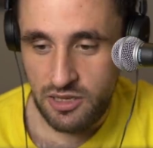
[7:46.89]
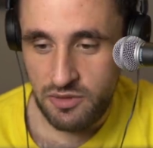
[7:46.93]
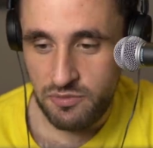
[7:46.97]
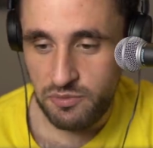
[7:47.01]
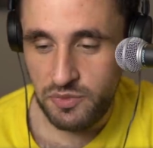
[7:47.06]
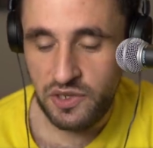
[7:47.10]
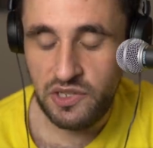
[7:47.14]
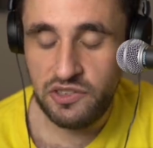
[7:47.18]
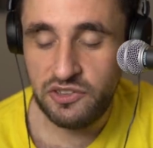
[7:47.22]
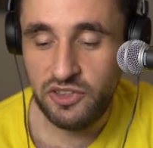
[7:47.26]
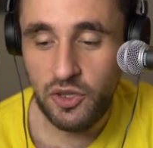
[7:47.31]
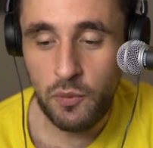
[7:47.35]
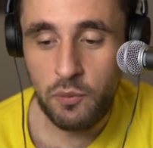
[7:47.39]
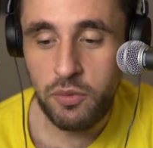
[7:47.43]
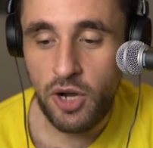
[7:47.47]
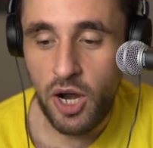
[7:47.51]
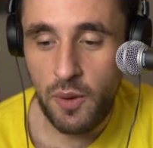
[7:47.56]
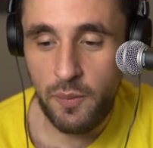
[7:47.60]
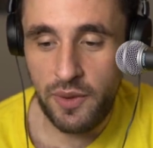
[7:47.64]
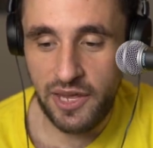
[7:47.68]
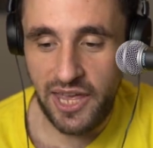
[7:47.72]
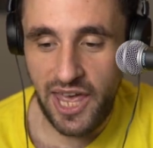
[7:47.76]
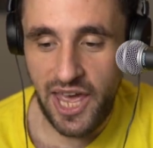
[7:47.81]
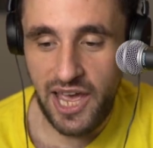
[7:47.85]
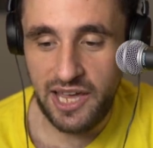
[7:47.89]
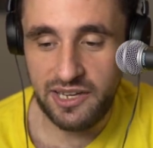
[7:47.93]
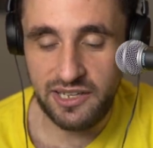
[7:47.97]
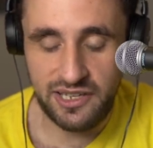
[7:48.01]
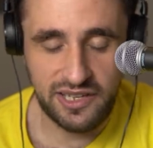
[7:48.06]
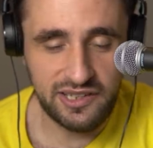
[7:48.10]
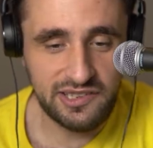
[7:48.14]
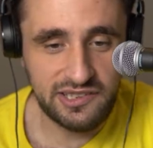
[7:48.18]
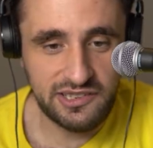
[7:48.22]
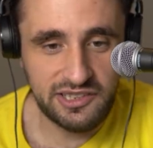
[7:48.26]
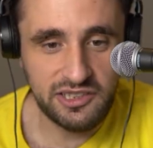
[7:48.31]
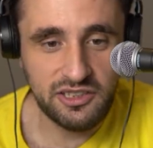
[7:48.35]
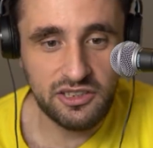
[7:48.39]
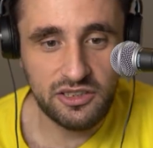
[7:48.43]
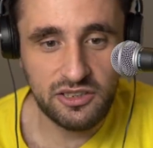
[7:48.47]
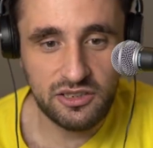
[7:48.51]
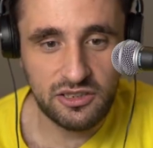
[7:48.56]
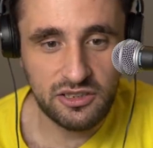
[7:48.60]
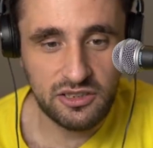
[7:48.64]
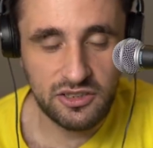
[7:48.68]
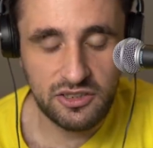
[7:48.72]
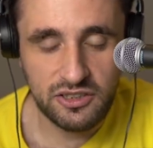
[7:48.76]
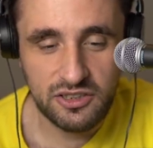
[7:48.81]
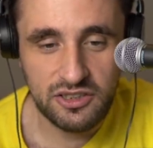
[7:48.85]
But it's still propaganda, it's
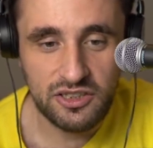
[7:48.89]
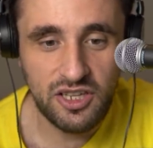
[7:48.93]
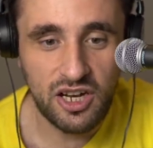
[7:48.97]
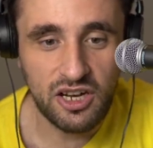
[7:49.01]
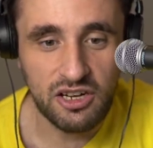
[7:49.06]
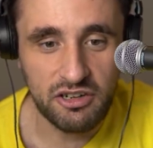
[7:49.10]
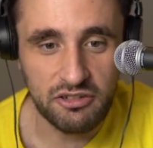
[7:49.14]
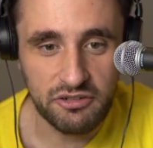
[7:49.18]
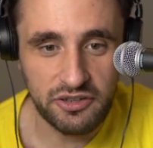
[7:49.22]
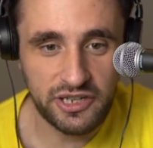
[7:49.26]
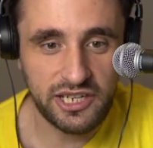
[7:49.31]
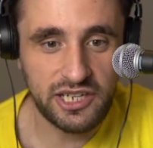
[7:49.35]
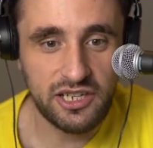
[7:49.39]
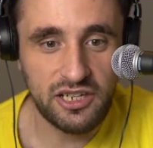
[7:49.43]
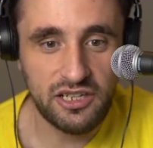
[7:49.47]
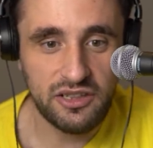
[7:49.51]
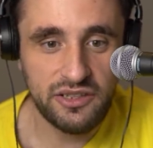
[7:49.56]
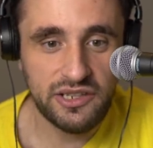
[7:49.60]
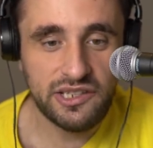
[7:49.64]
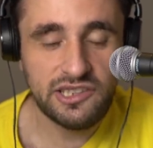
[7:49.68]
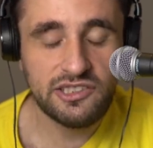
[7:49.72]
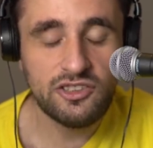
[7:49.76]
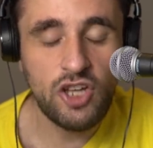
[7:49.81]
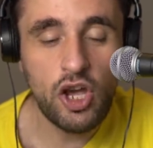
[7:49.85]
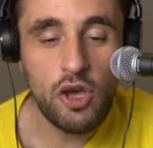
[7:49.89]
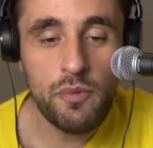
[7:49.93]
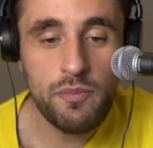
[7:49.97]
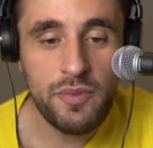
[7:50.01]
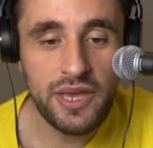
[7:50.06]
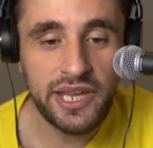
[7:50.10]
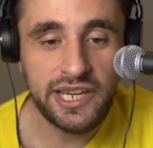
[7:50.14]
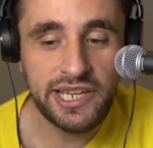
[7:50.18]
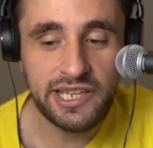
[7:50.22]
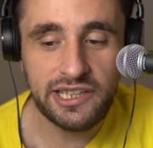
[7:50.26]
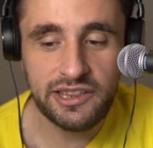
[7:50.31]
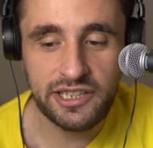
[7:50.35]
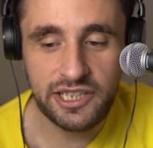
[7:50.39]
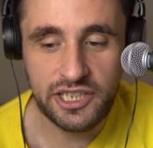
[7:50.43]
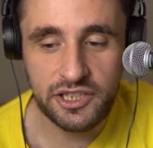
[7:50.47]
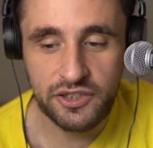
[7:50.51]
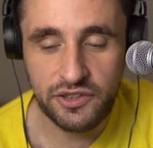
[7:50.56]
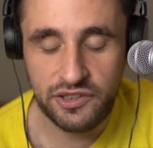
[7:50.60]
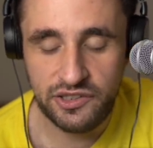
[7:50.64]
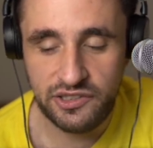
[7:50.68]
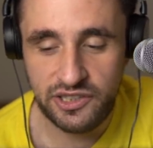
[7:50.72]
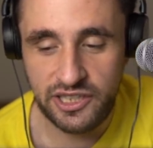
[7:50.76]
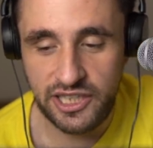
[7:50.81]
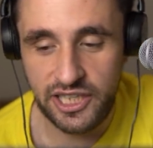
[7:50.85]
still not real. There's no media
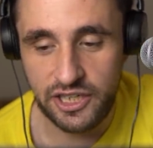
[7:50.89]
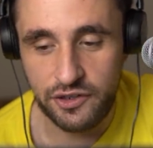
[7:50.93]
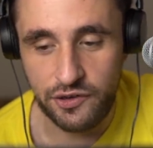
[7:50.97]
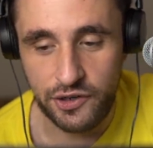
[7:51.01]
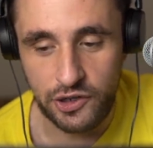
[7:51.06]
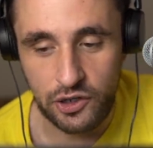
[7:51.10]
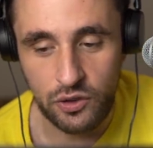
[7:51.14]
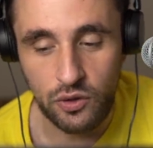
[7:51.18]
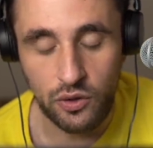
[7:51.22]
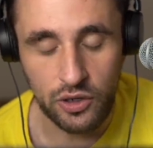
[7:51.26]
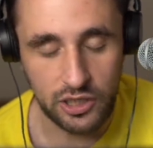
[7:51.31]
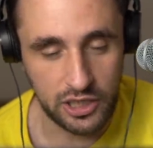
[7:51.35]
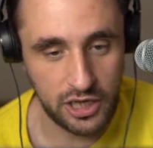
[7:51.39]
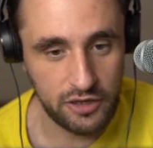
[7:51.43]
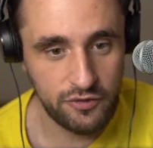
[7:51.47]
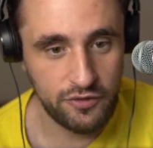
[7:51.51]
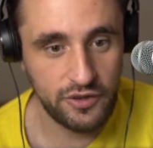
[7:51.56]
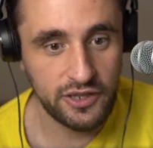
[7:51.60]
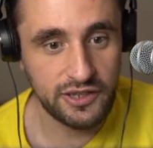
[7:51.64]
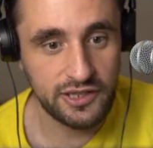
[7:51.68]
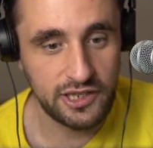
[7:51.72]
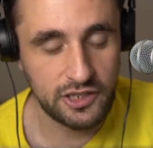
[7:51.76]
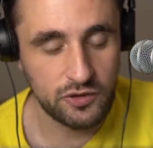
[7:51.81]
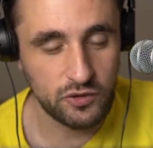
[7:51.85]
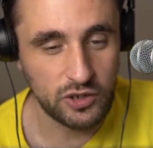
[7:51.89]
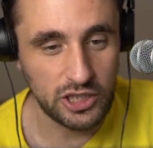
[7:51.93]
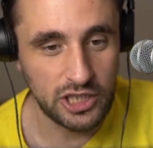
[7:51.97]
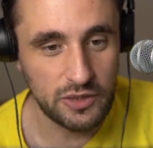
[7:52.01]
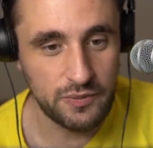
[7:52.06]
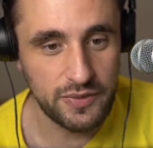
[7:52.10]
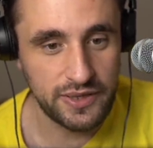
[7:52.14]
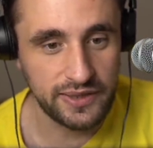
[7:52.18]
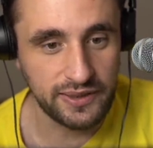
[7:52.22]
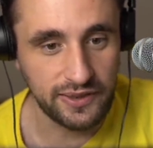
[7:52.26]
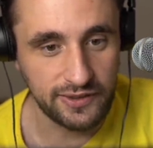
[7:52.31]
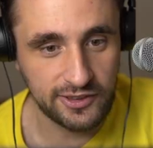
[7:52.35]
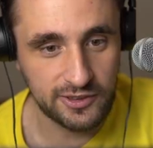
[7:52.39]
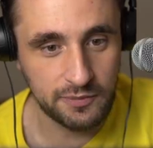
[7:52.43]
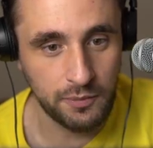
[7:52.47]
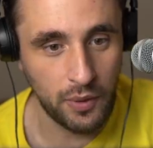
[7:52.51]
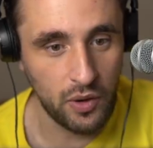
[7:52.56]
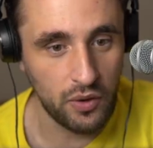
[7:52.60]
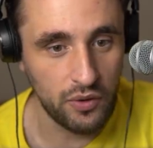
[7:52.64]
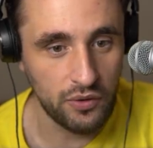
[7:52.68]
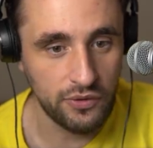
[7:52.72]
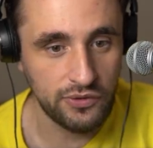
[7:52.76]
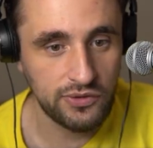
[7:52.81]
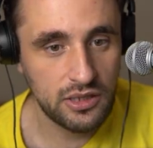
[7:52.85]
literacy here at all, and I think that's really being
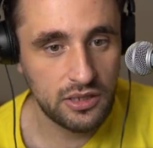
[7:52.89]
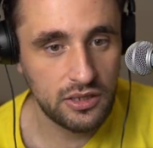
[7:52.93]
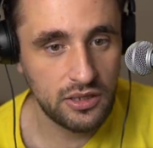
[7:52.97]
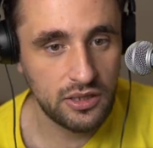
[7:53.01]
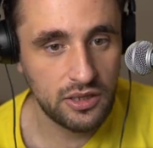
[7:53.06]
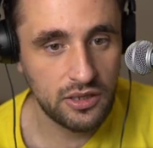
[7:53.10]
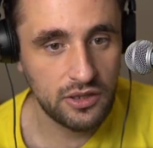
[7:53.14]
exposed.